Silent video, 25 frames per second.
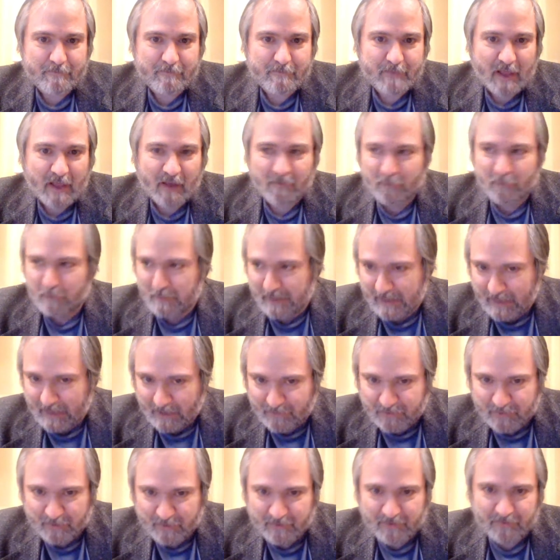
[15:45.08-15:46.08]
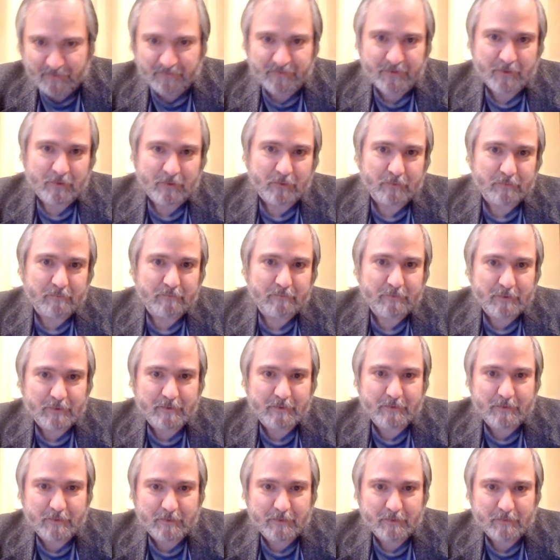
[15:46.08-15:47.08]
Have you been out there in the field
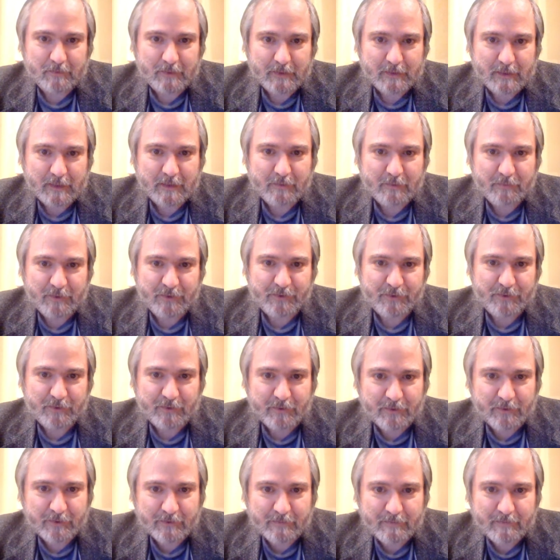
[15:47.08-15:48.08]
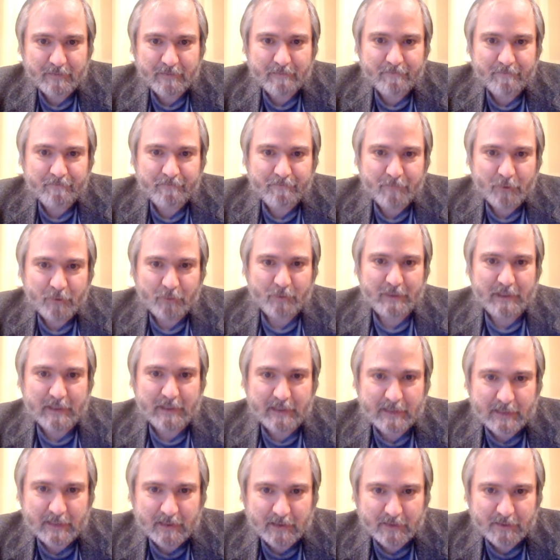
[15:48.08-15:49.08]
doing the hard research? Doing the
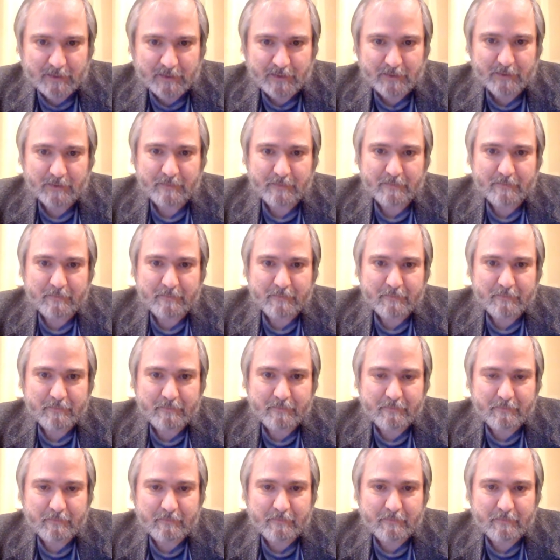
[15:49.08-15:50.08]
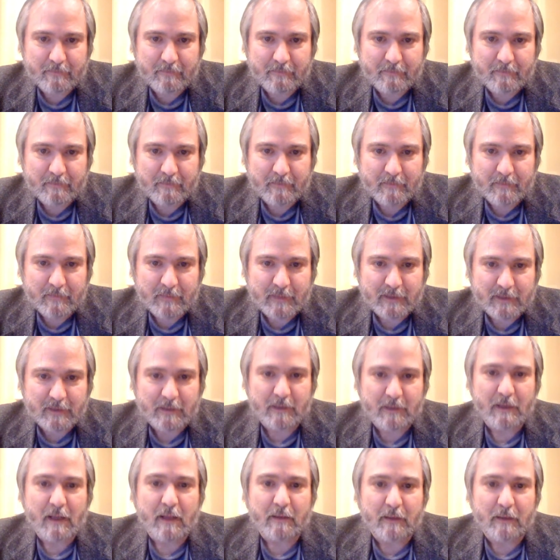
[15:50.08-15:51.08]
analyses? He
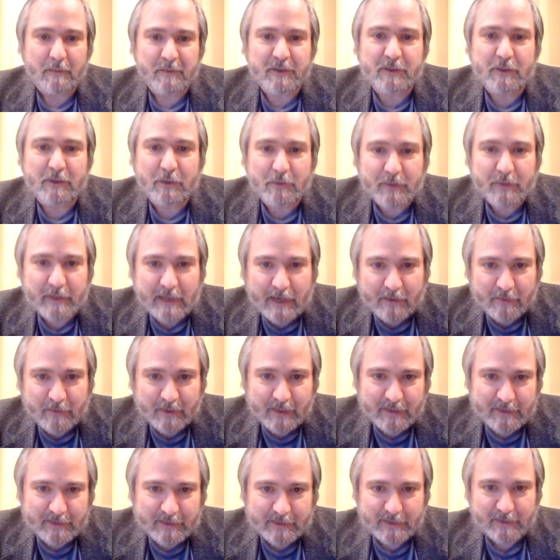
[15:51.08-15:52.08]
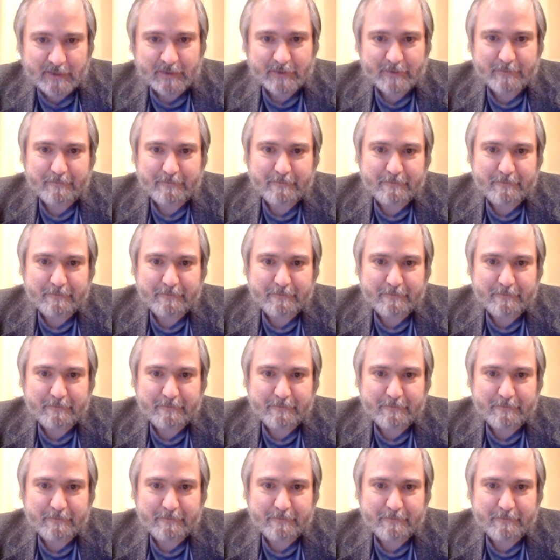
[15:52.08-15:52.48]
said, let me tell you what arrogance is.